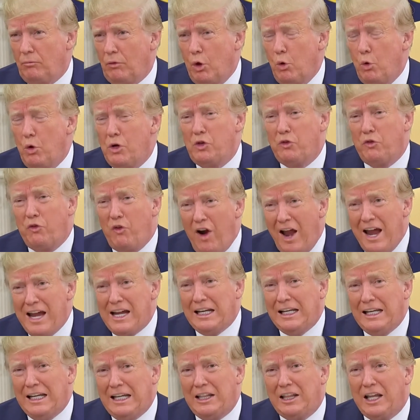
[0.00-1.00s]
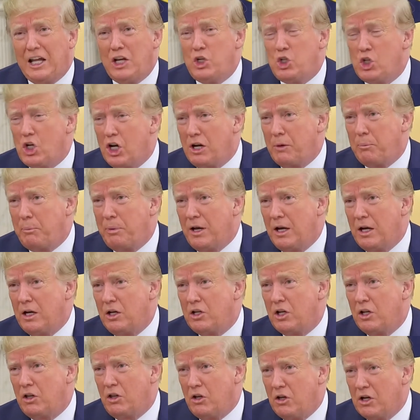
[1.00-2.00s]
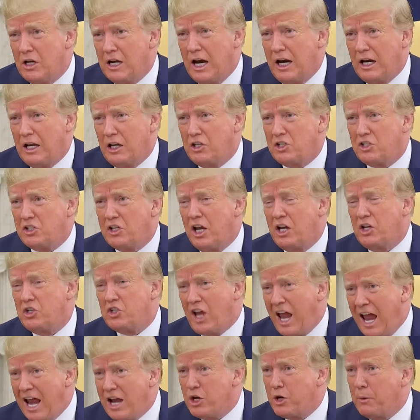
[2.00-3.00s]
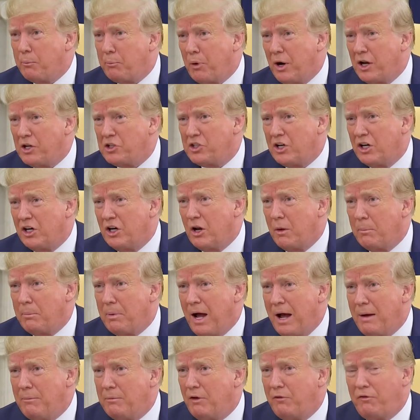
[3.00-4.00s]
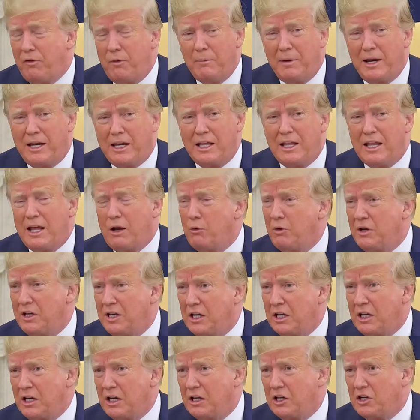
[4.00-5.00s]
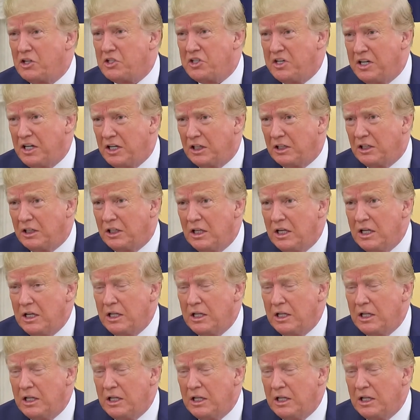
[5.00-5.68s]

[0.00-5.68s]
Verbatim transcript: which frankly they should have been to the United States and to President Obama for making that ridiculous deal,